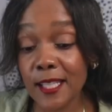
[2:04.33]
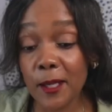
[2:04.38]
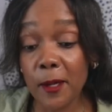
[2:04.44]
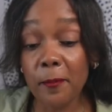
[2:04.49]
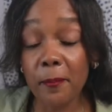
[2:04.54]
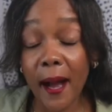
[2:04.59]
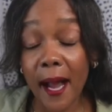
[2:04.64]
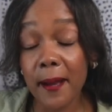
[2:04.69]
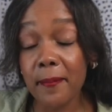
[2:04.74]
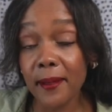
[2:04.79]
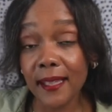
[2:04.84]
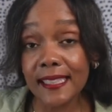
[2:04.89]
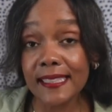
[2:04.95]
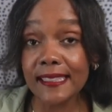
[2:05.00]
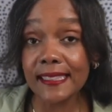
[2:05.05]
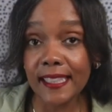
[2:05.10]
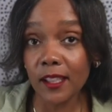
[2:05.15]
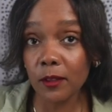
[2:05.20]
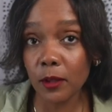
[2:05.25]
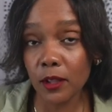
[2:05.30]
And so, my
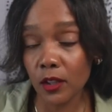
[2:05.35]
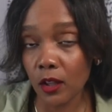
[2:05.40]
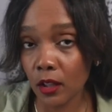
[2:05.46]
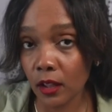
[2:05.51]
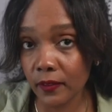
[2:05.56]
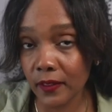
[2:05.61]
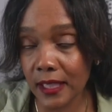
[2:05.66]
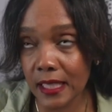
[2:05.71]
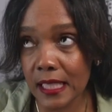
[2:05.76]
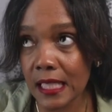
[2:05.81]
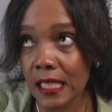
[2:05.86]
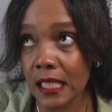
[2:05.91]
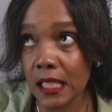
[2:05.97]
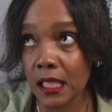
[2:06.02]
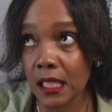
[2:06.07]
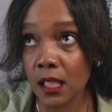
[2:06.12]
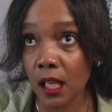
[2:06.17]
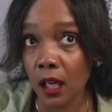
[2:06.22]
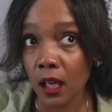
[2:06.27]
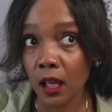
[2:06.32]
biggest thing with all of this
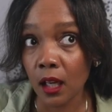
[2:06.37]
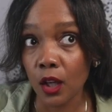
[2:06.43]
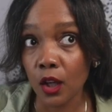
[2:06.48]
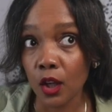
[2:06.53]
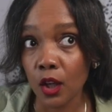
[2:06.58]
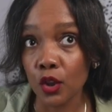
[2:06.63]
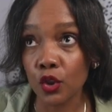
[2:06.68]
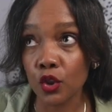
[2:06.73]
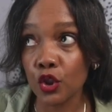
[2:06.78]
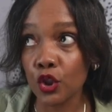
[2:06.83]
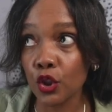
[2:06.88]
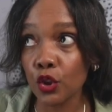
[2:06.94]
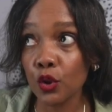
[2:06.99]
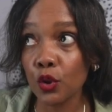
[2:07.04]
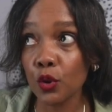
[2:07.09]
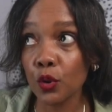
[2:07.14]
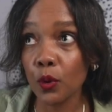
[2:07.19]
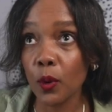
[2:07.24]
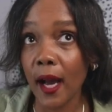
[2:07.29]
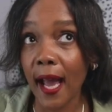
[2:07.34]
is do
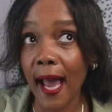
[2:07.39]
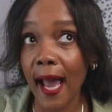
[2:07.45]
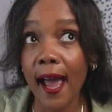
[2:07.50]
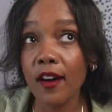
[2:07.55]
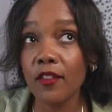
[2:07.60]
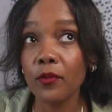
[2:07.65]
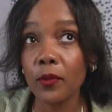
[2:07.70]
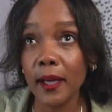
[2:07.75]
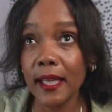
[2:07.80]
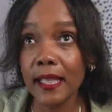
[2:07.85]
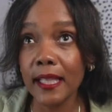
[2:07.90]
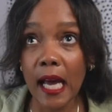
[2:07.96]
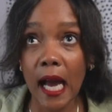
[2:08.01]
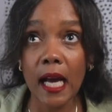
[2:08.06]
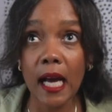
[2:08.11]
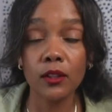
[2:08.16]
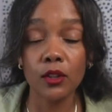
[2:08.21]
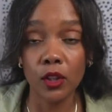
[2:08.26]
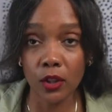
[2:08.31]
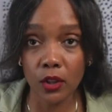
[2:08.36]
have we
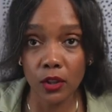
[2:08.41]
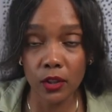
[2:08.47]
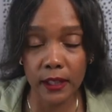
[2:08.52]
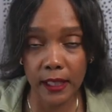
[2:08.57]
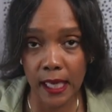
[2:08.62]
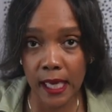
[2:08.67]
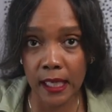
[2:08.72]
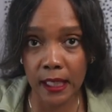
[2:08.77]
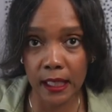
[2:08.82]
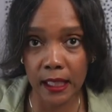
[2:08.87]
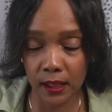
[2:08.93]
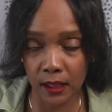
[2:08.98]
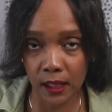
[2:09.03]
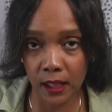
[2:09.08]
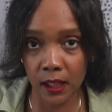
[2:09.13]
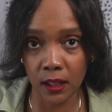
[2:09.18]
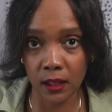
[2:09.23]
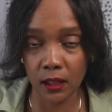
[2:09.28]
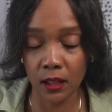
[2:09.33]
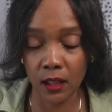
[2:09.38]
not learned
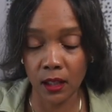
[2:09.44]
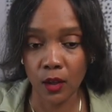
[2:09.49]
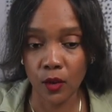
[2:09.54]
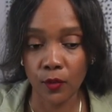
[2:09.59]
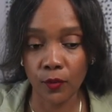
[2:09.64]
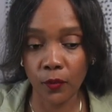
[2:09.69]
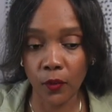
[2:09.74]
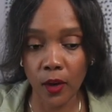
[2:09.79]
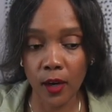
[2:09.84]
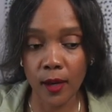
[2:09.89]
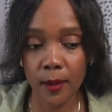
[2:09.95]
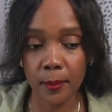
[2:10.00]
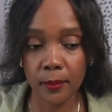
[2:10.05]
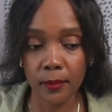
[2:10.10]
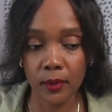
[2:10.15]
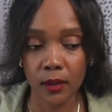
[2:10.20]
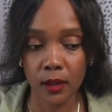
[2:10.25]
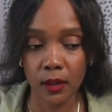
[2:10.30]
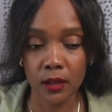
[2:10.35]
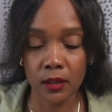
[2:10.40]
anything
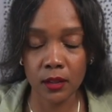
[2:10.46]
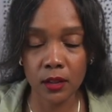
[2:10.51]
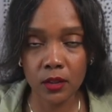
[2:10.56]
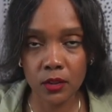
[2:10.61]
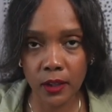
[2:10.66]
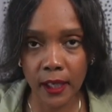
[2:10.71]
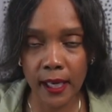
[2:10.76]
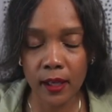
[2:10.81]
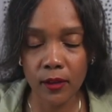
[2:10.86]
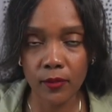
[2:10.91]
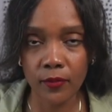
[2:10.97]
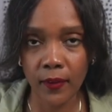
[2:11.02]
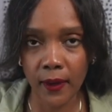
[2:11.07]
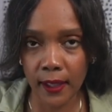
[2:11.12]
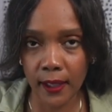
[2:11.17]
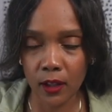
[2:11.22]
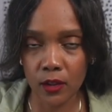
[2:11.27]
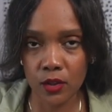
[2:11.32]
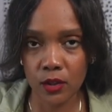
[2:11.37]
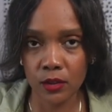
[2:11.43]
from the great
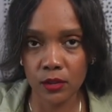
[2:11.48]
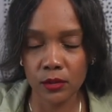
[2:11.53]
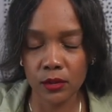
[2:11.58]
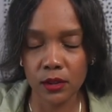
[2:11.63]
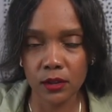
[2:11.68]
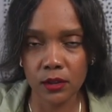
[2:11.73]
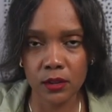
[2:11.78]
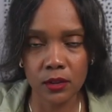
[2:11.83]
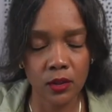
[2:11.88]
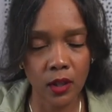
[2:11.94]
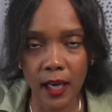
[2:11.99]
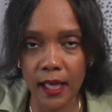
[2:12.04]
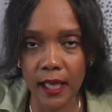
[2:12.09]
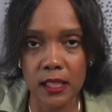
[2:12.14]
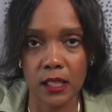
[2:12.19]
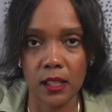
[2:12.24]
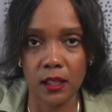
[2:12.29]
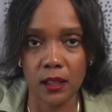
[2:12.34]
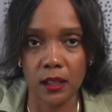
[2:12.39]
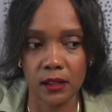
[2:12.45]
financial
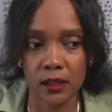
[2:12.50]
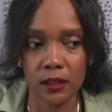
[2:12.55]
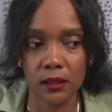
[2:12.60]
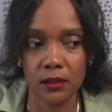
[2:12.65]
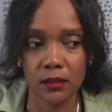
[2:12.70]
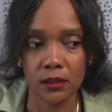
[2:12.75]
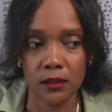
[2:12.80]
crisis?